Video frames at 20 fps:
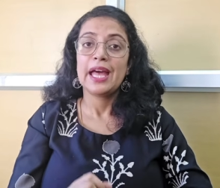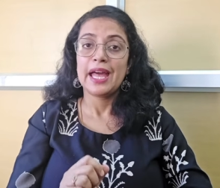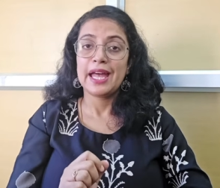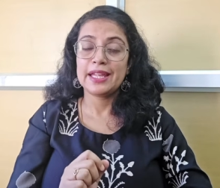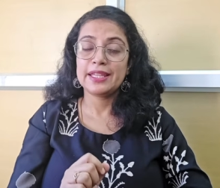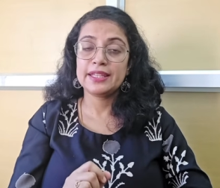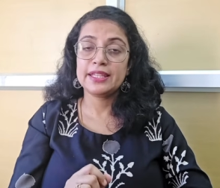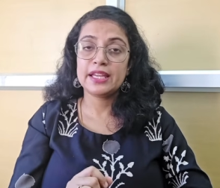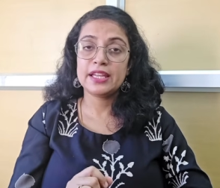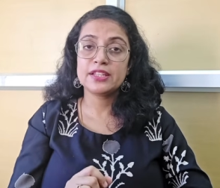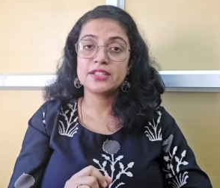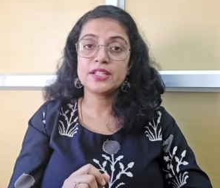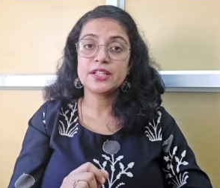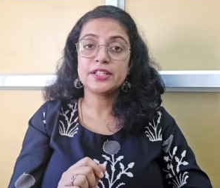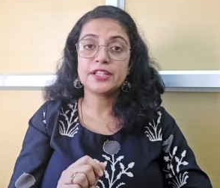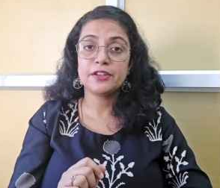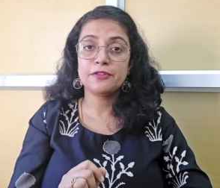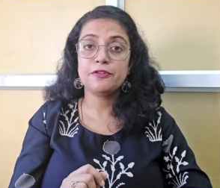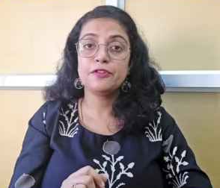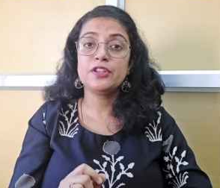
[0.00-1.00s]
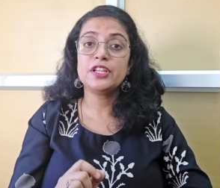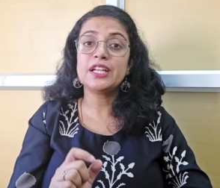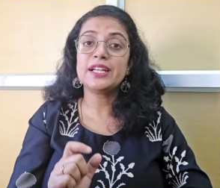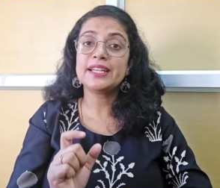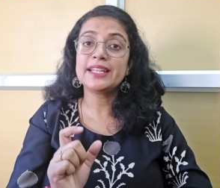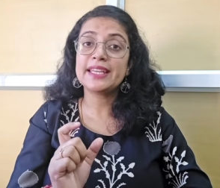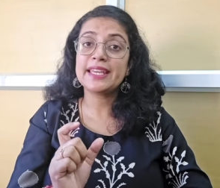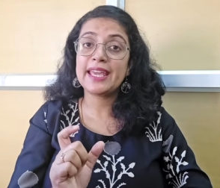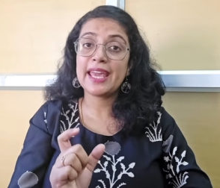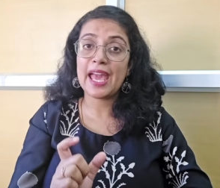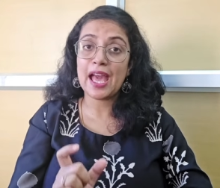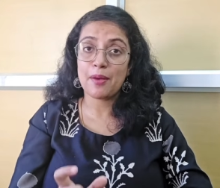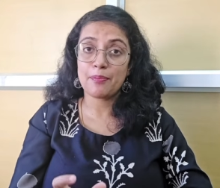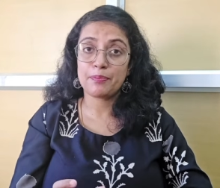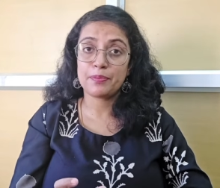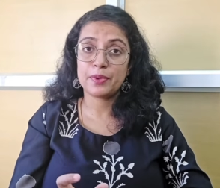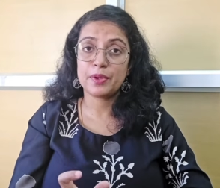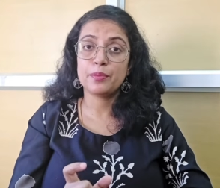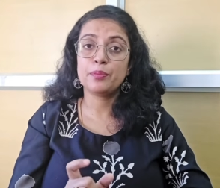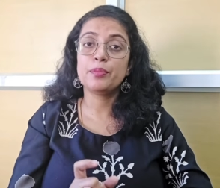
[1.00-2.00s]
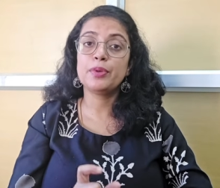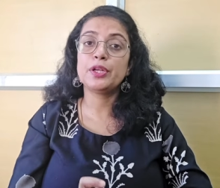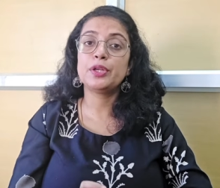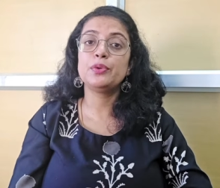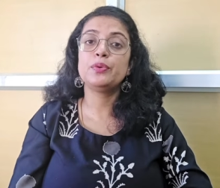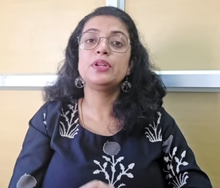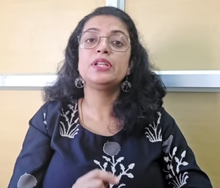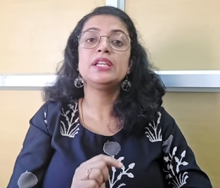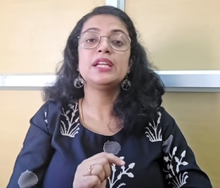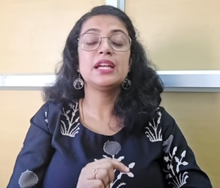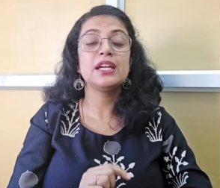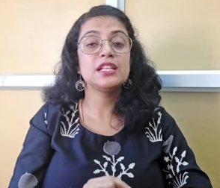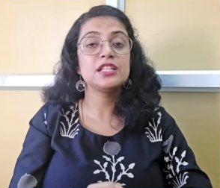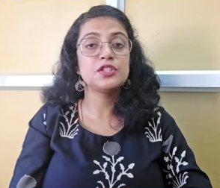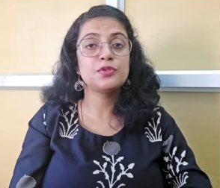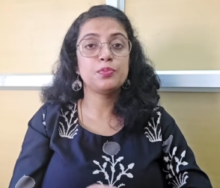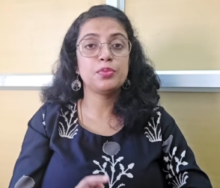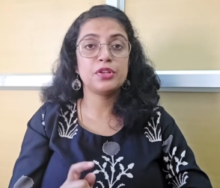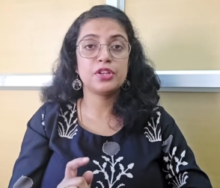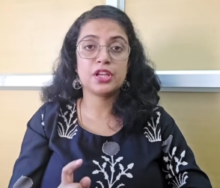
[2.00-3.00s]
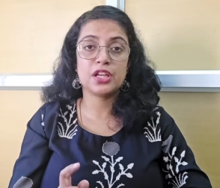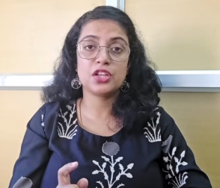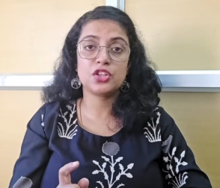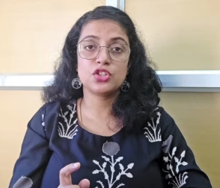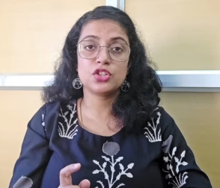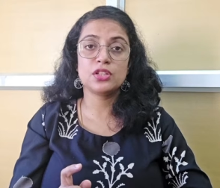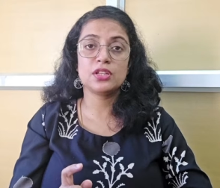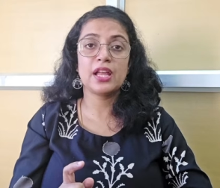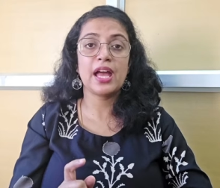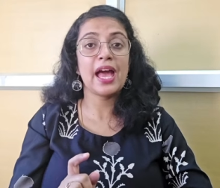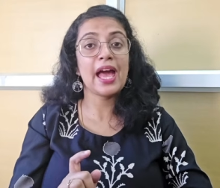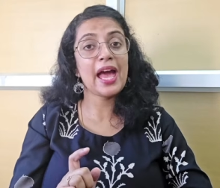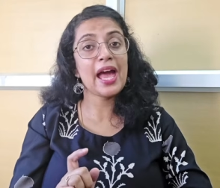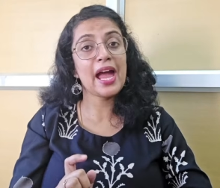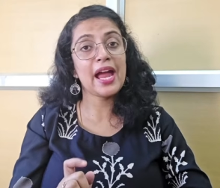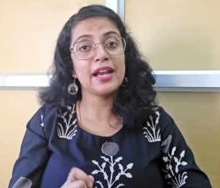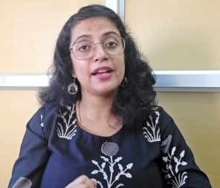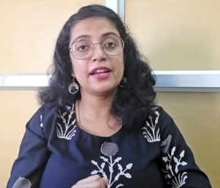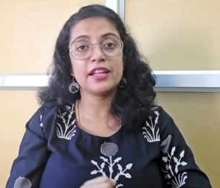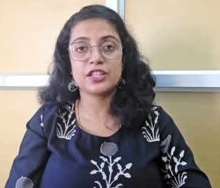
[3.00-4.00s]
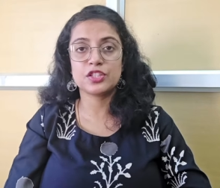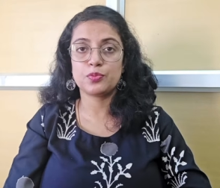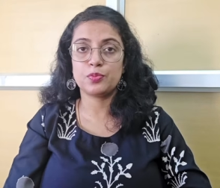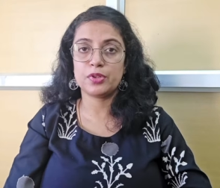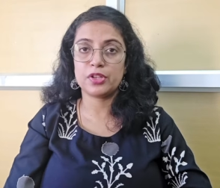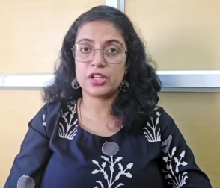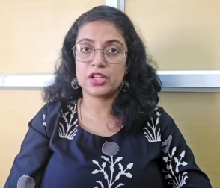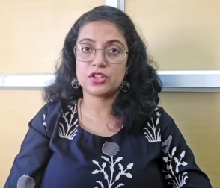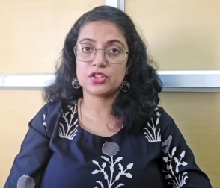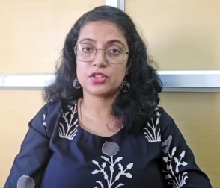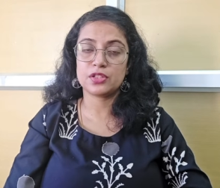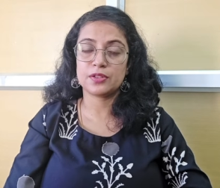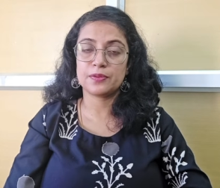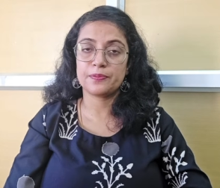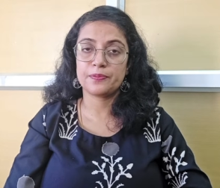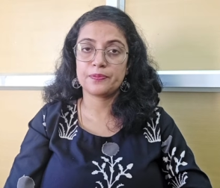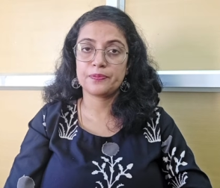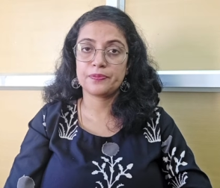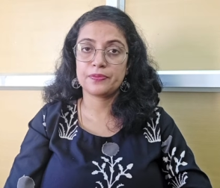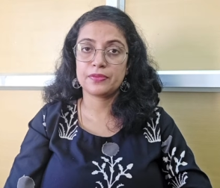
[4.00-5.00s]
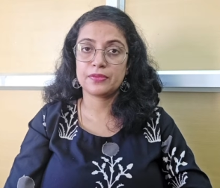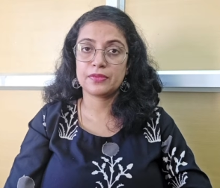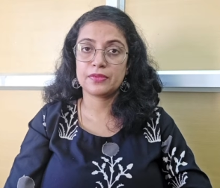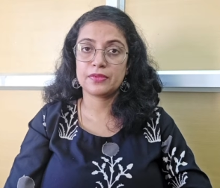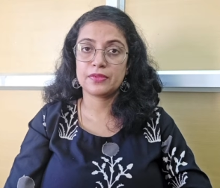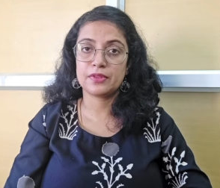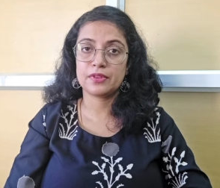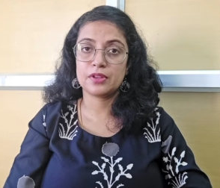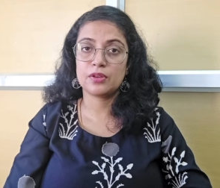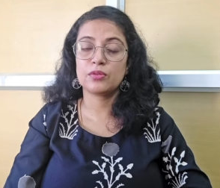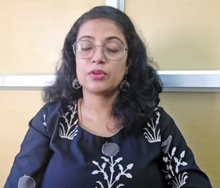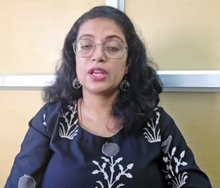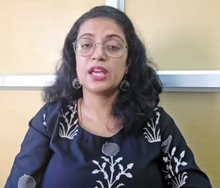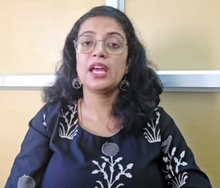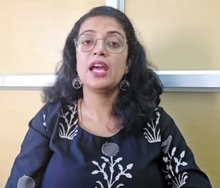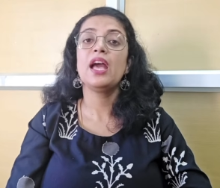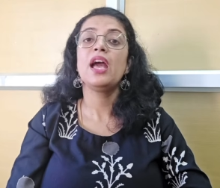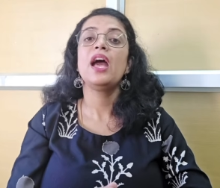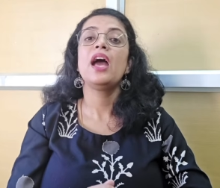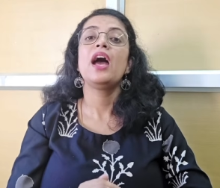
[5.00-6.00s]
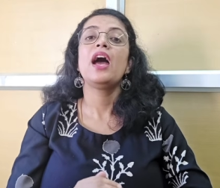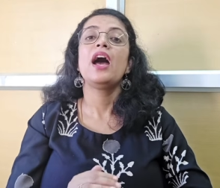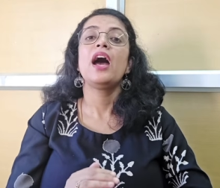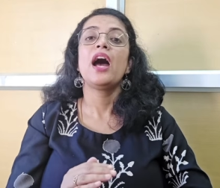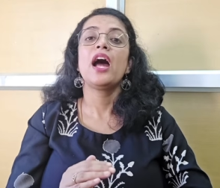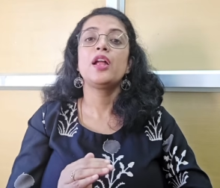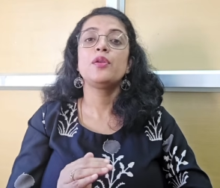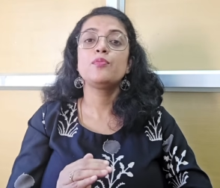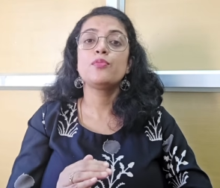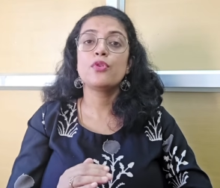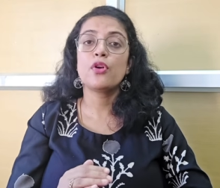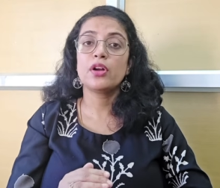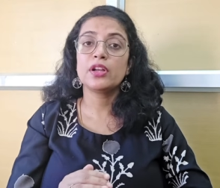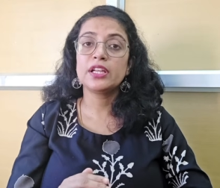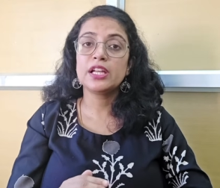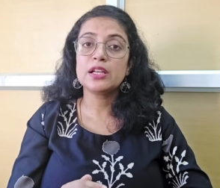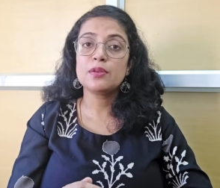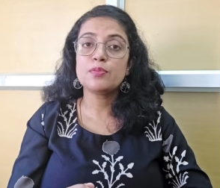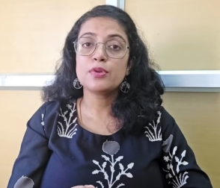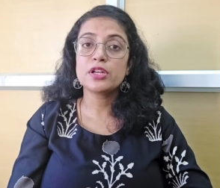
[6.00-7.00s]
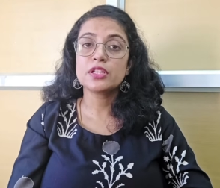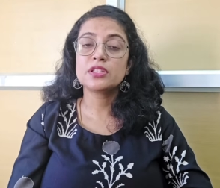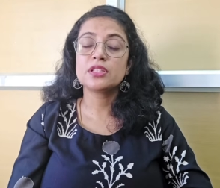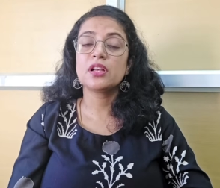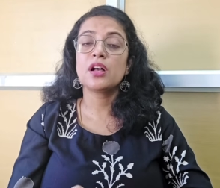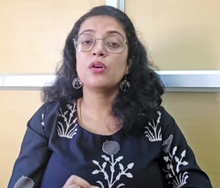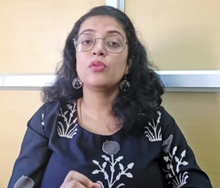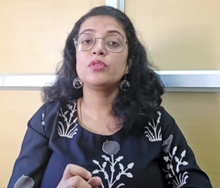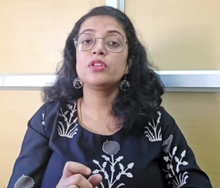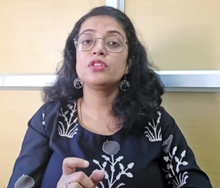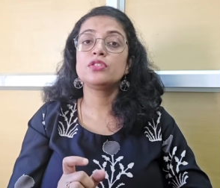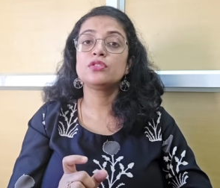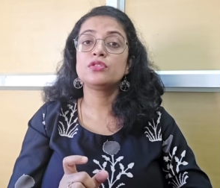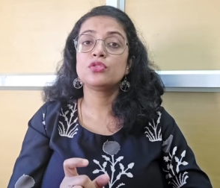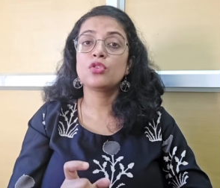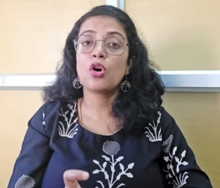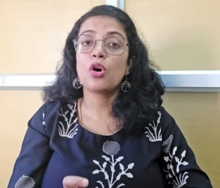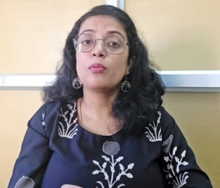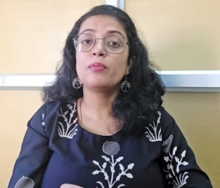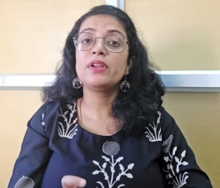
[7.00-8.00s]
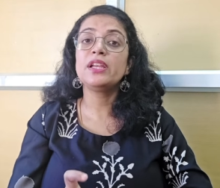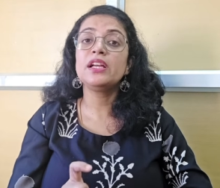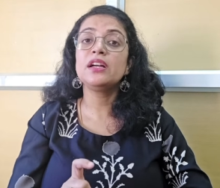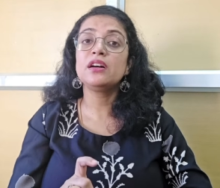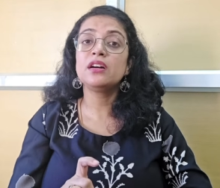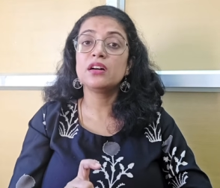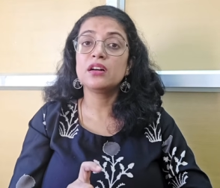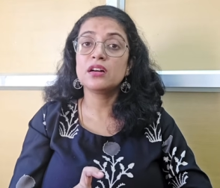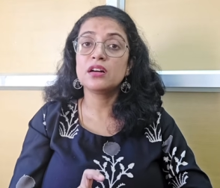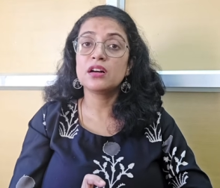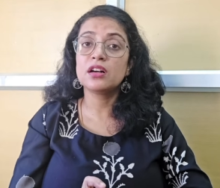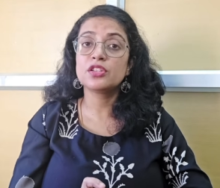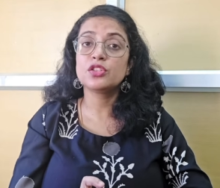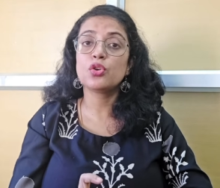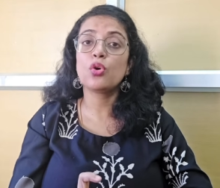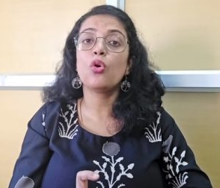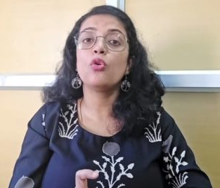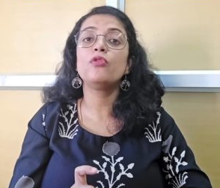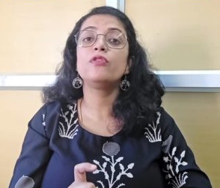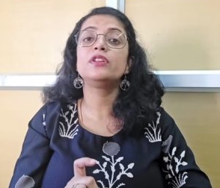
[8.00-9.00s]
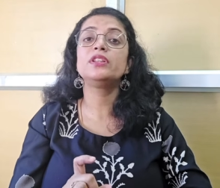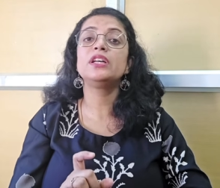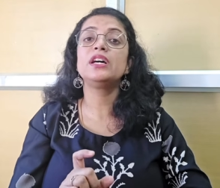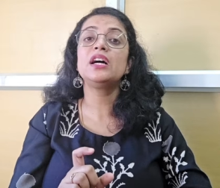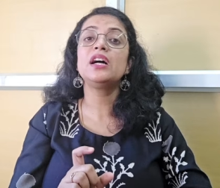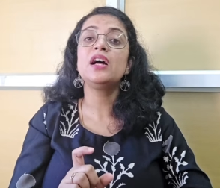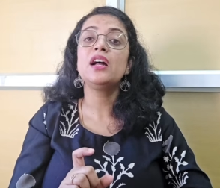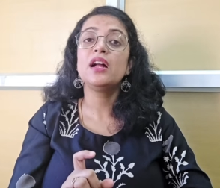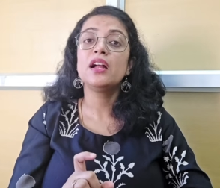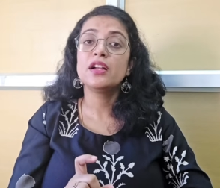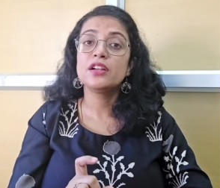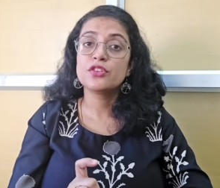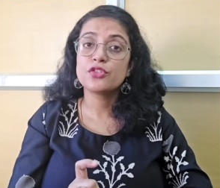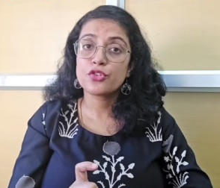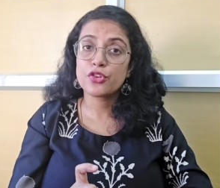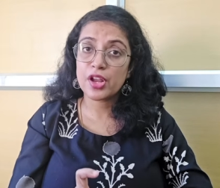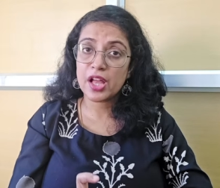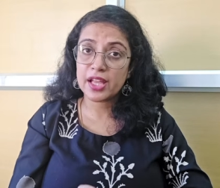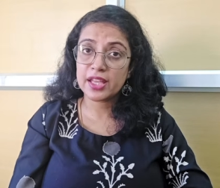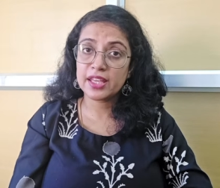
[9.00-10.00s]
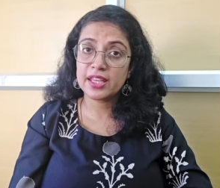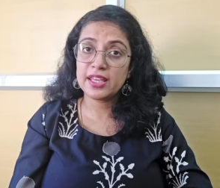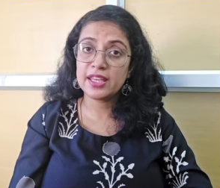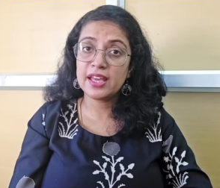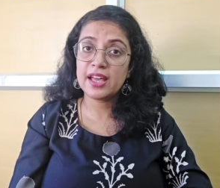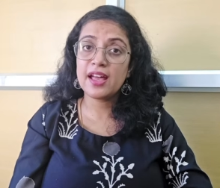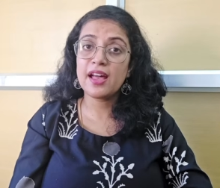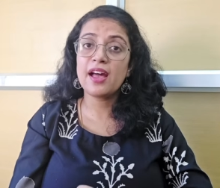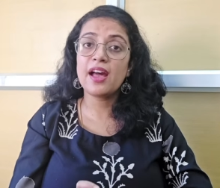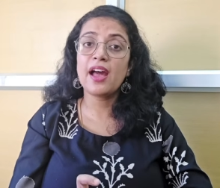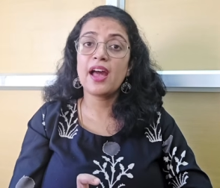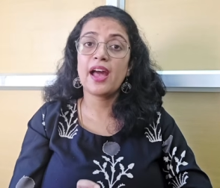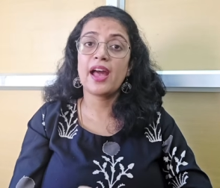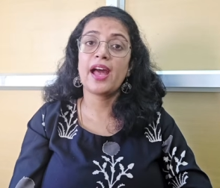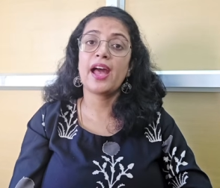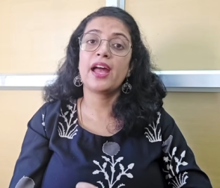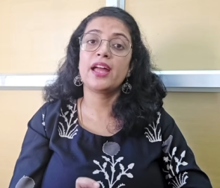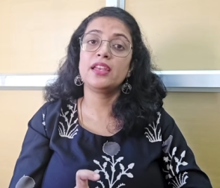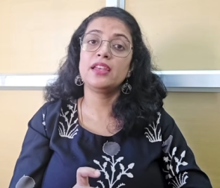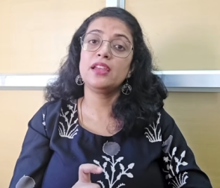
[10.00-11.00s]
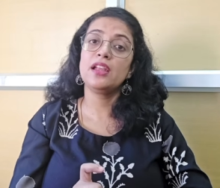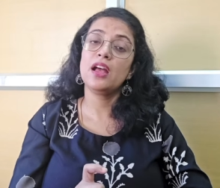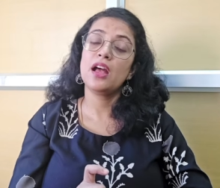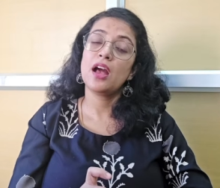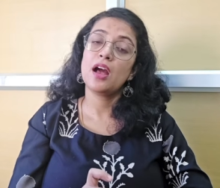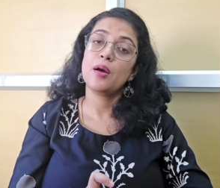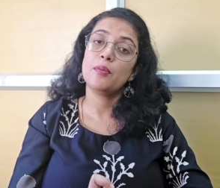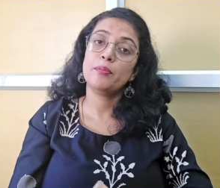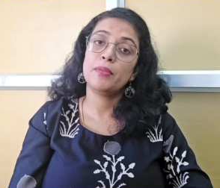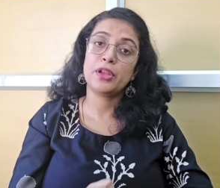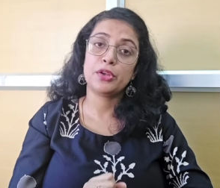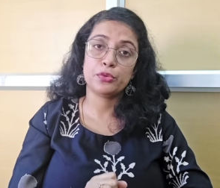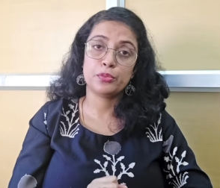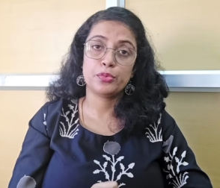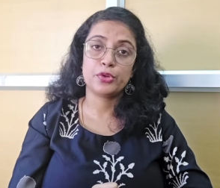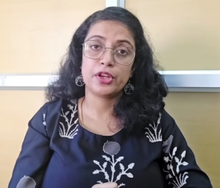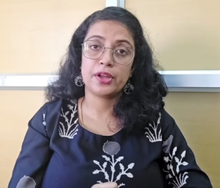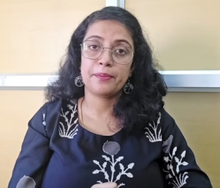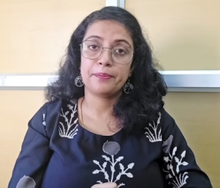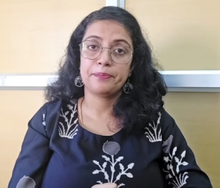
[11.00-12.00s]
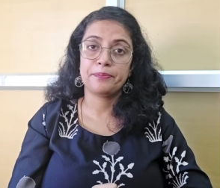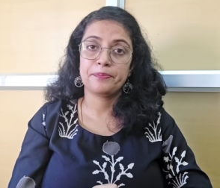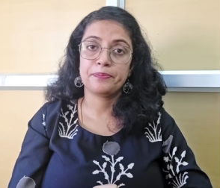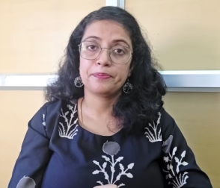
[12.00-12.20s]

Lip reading: And there is a definite gap between inspiration and expiration. Okay, and bronchial breath sound is normally heard over the trachea and manubrium.